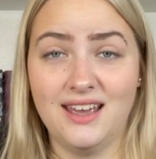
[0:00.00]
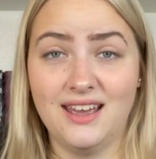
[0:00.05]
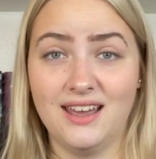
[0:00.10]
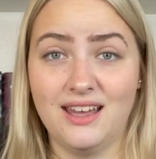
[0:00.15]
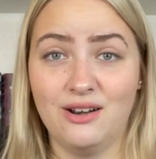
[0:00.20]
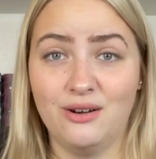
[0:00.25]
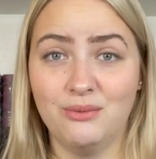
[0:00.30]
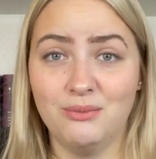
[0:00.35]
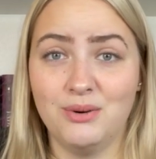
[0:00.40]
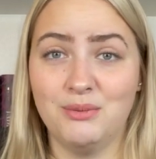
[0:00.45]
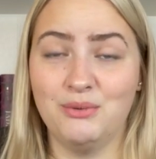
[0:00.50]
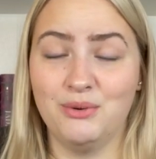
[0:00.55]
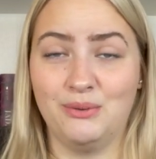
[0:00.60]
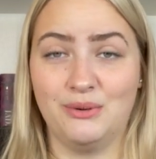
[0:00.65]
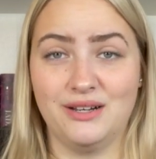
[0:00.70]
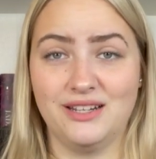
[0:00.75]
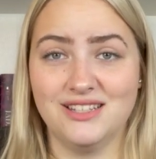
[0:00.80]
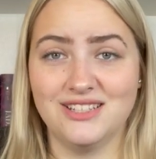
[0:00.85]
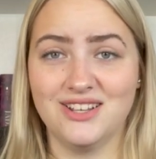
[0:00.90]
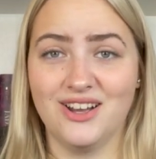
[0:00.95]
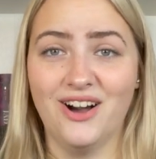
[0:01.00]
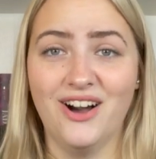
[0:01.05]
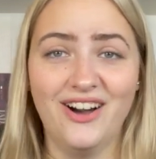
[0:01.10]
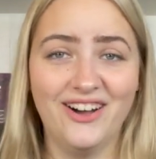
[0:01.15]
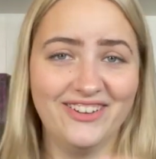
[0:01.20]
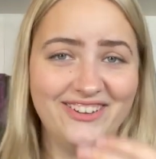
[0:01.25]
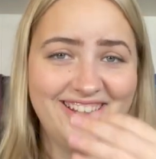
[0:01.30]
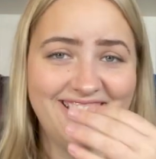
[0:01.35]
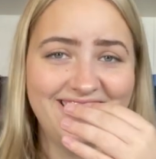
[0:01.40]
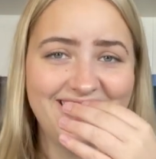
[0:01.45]
I don't remember what it's
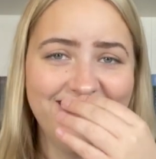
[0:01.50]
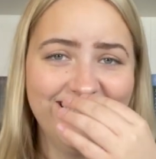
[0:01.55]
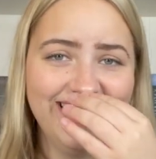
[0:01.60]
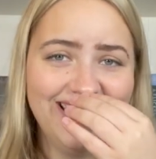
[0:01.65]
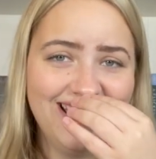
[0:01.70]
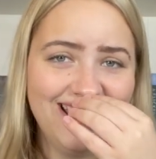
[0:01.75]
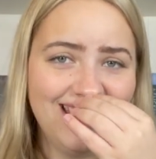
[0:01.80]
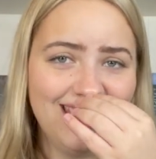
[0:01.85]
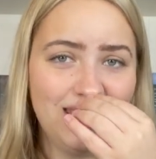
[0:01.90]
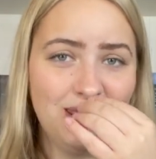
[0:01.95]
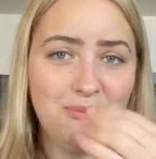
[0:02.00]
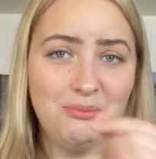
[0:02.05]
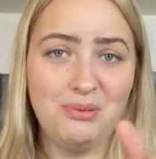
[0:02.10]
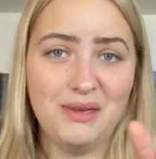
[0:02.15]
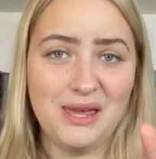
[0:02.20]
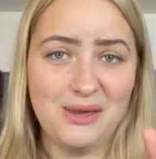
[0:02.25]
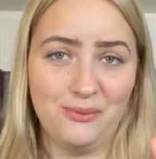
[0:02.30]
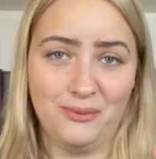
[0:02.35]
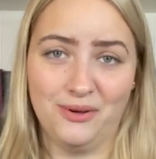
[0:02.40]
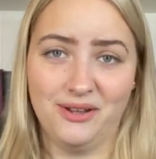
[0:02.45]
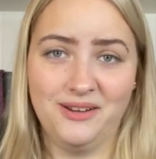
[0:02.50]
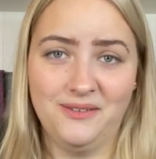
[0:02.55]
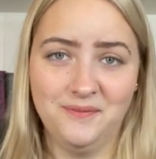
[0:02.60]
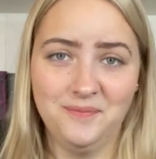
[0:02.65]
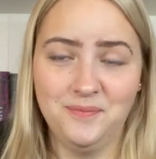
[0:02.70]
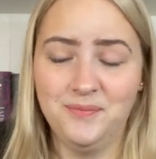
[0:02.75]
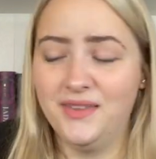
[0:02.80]
called. The B one.